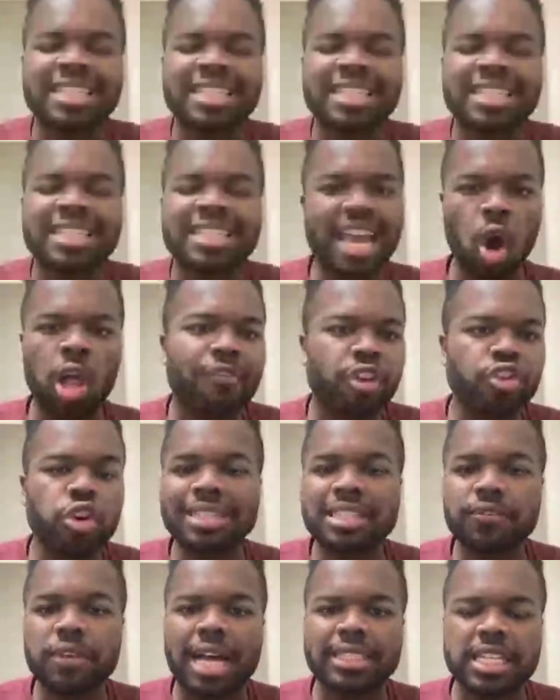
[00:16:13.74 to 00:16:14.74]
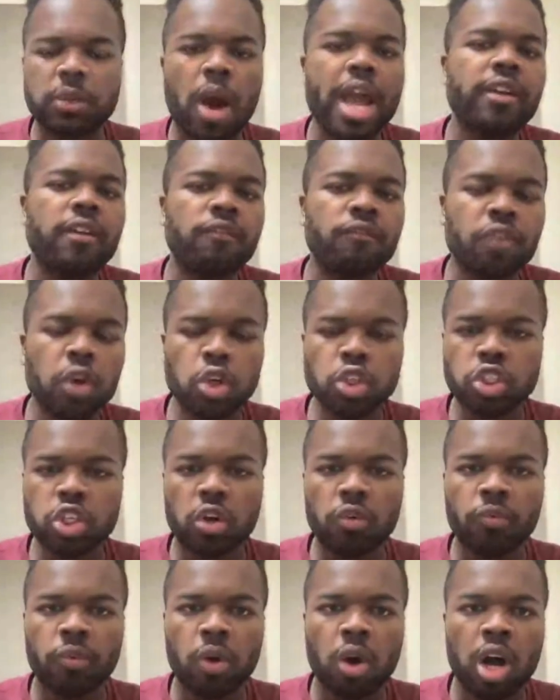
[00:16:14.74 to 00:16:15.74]
Uri Slafkovsky went first
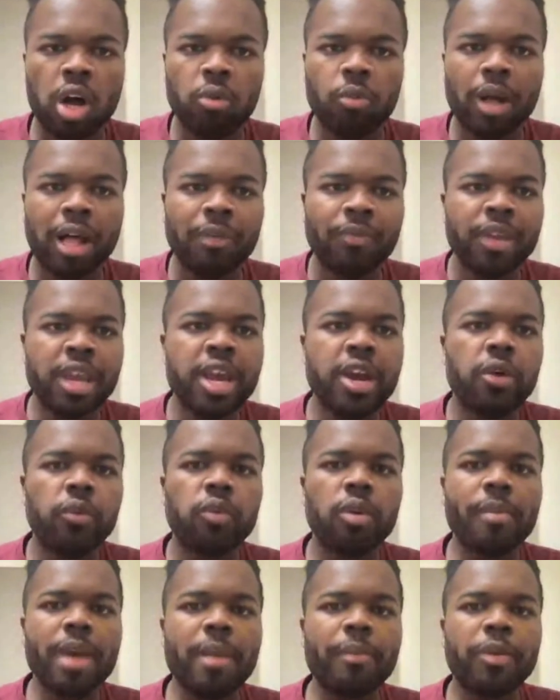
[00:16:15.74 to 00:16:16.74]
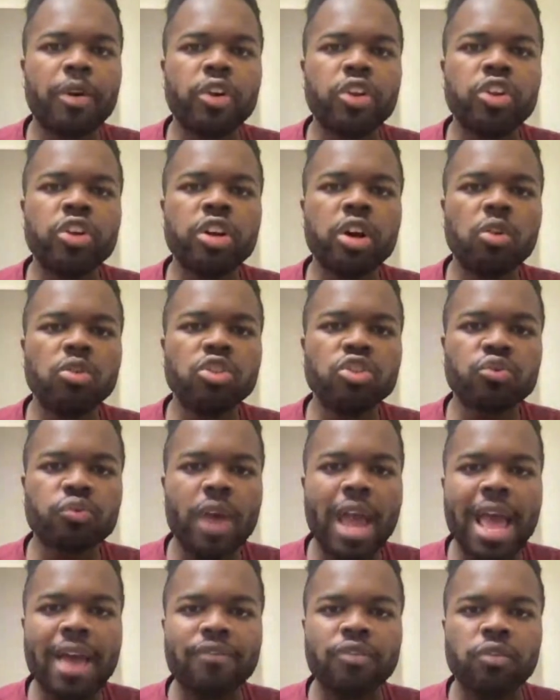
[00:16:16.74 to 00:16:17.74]
overall. Well, remember, you don't
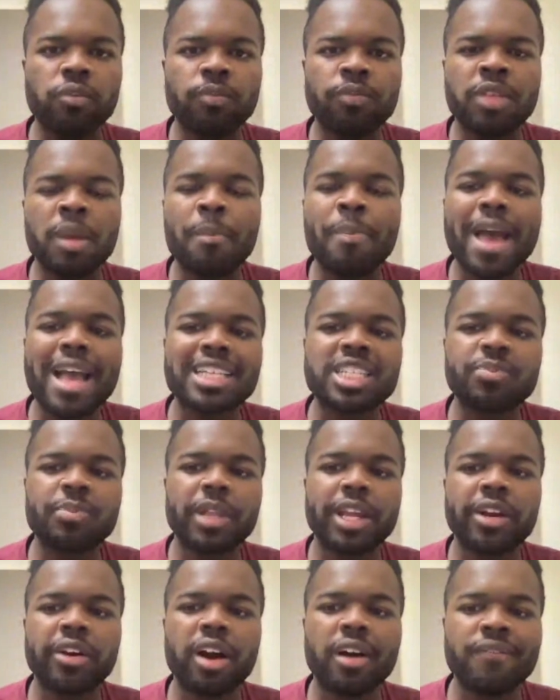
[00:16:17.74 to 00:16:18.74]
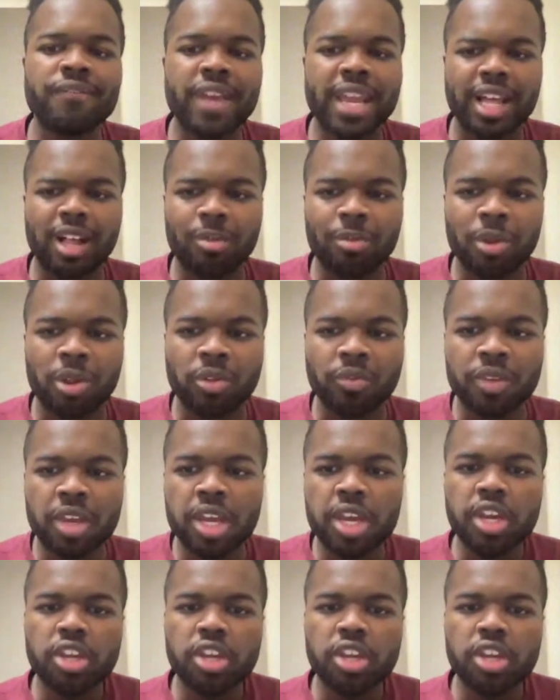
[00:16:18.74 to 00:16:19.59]
draft the best player available.